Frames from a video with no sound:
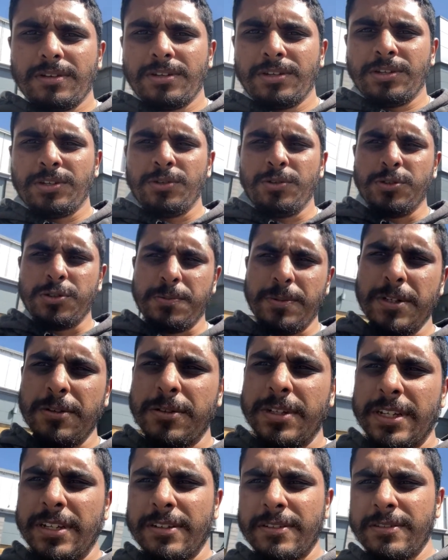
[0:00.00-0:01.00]
Huge
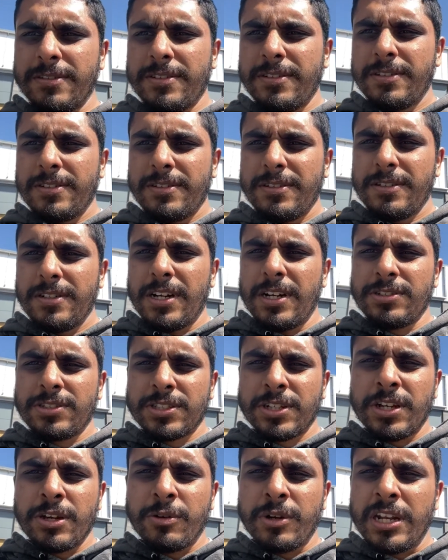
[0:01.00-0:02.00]
building. I used to
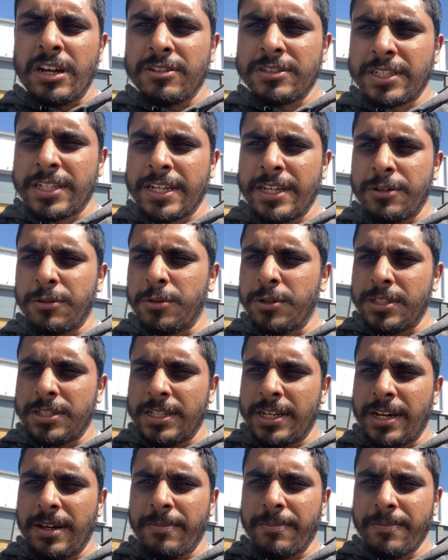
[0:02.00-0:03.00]
go in, I was a kid all the
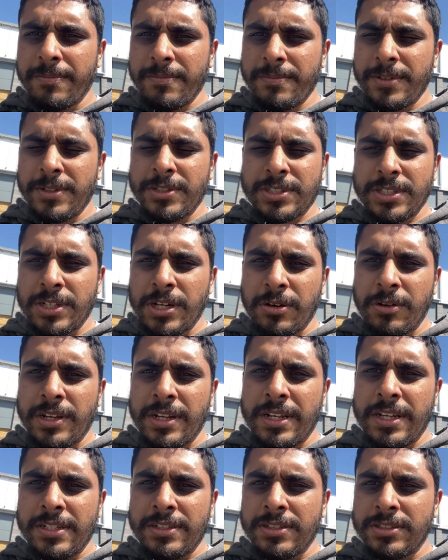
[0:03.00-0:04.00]
time. Used to go in
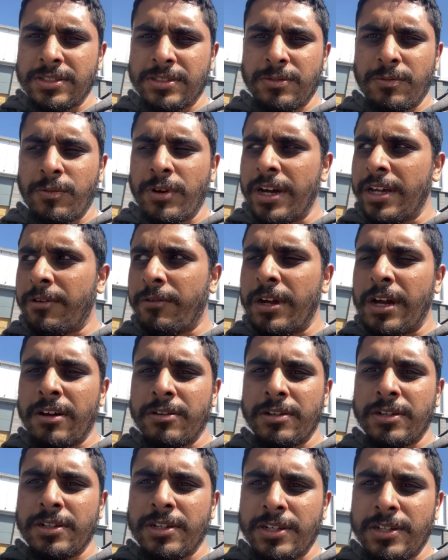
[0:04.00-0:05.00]
there just to ride around
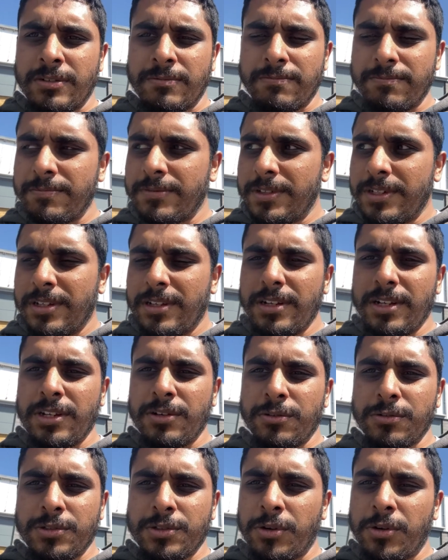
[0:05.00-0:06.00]
on the
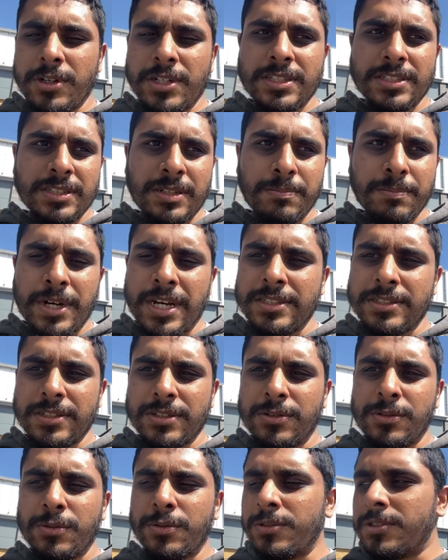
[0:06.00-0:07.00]
little toys and
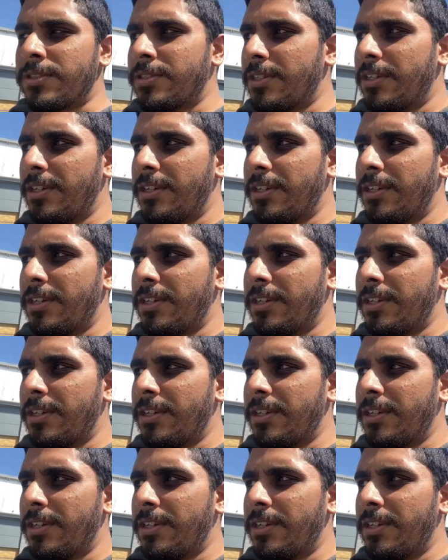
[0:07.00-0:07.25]
bicycles.